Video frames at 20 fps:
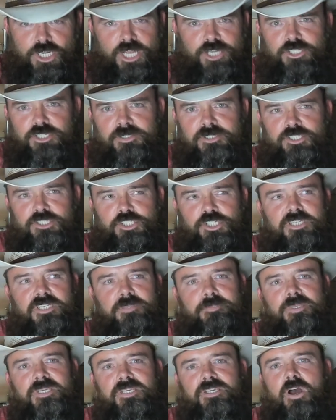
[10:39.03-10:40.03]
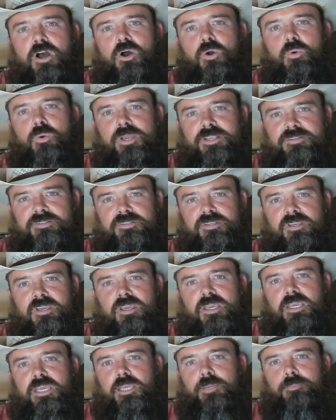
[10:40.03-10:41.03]
Chat G- GTP always
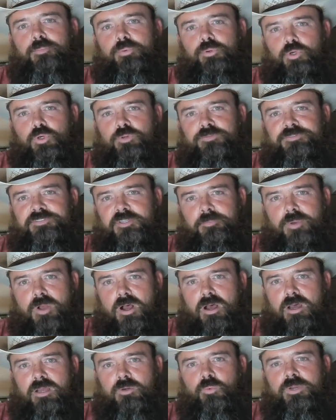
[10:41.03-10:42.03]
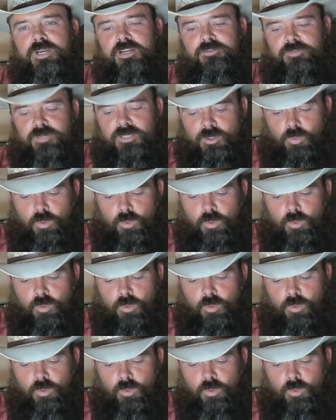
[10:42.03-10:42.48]
improves upon whatever